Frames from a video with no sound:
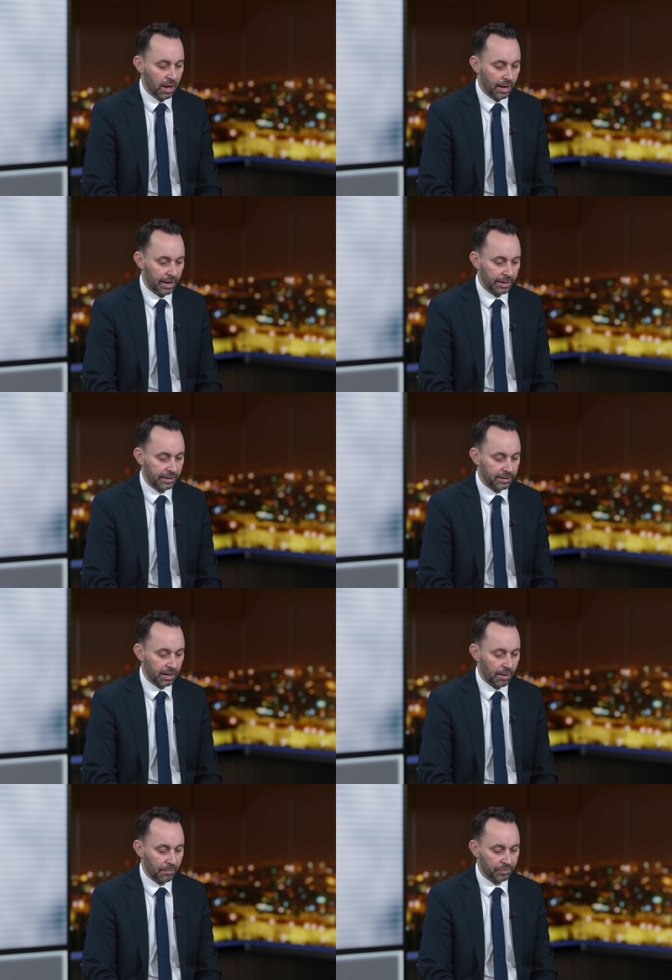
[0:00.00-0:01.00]
and
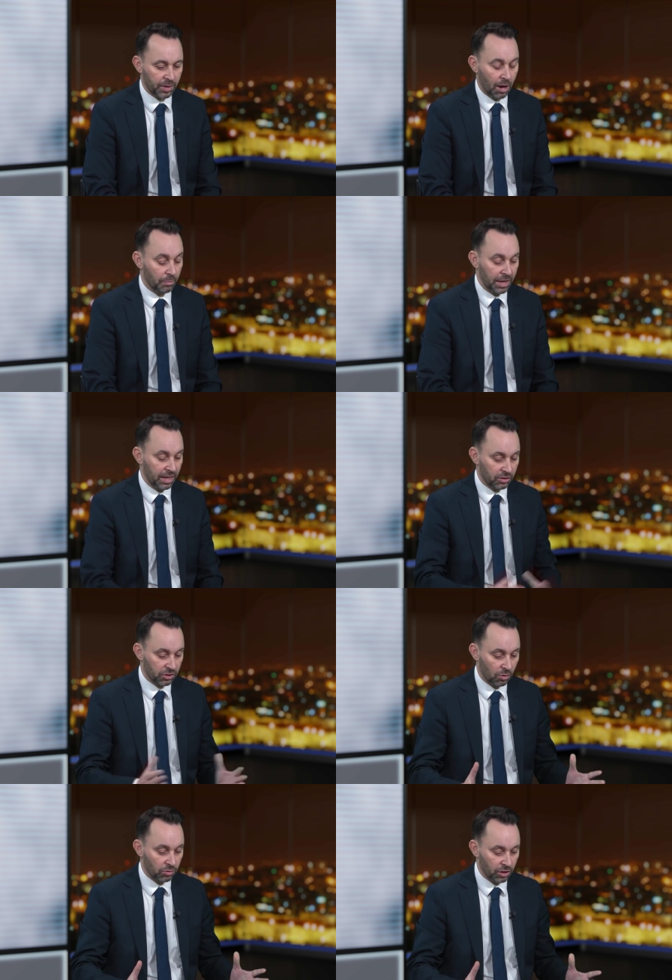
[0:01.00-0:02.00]
um, you know, being a
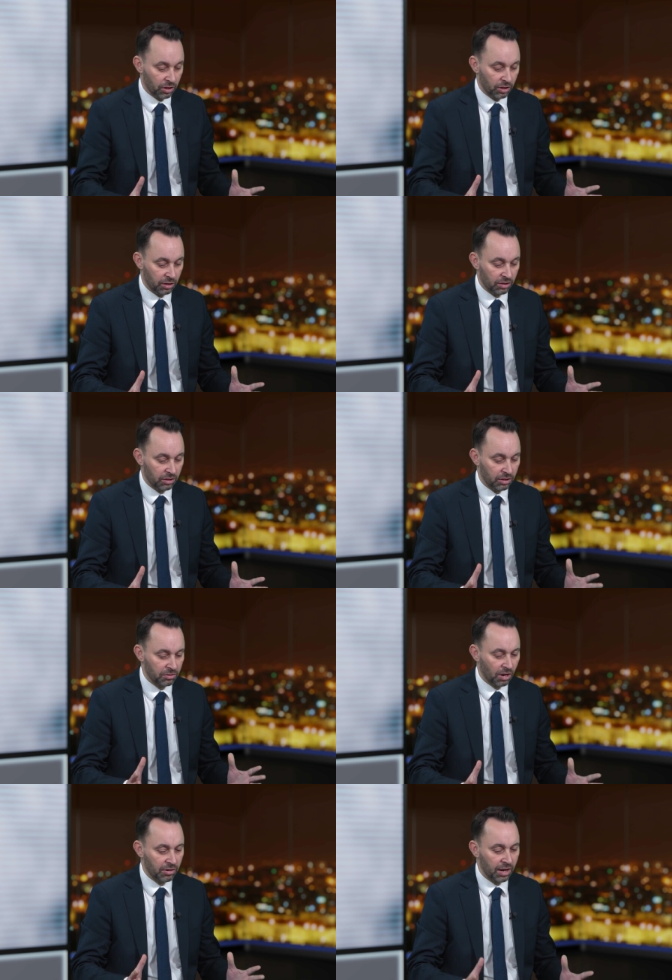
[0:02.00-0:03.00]
soldier, you,
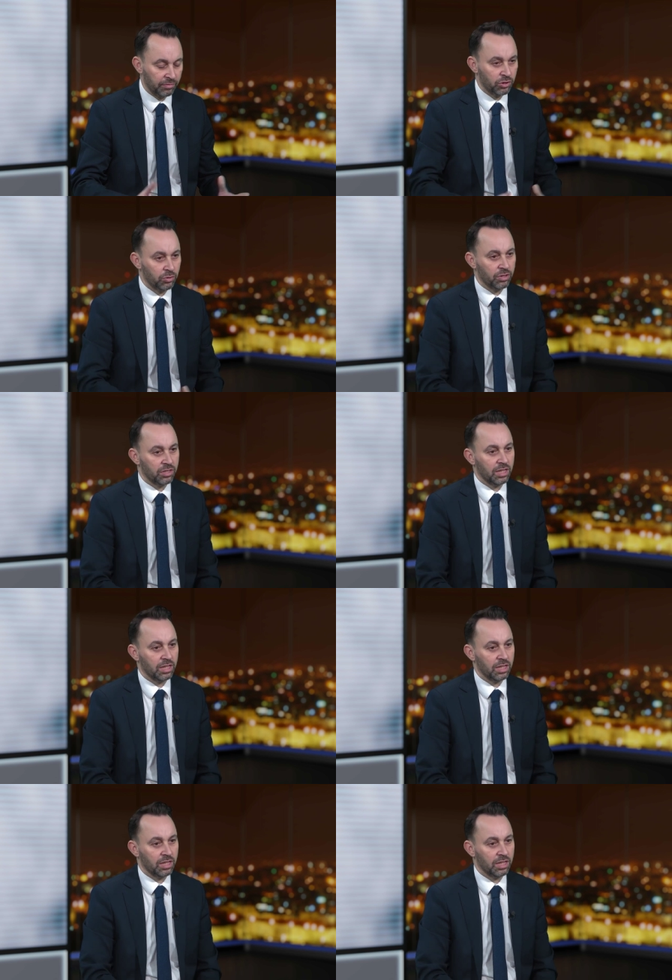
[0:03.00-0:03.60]
you, don't have a choice.